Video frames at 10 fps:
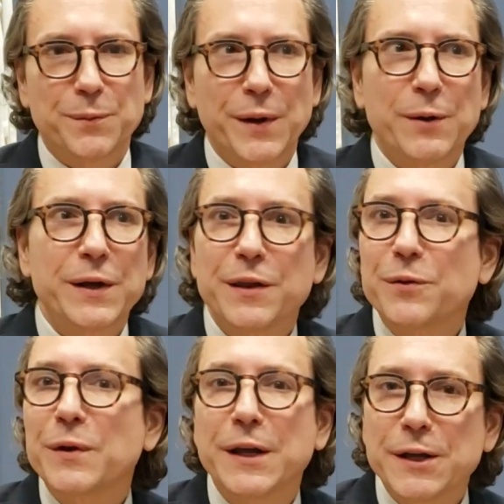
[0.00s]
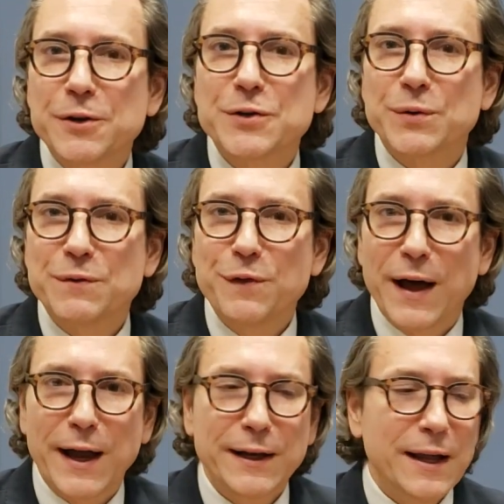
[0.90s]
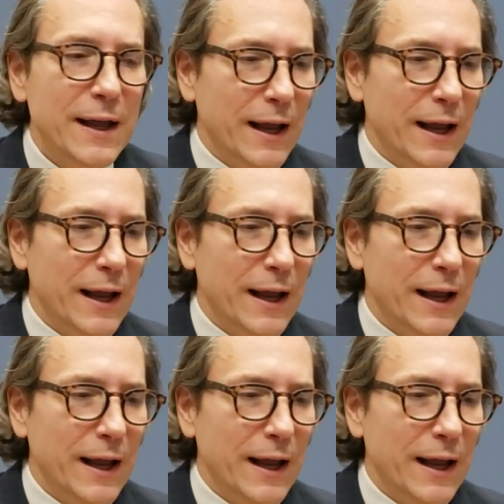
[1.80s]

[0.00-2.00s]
by week 3, you're doing fine,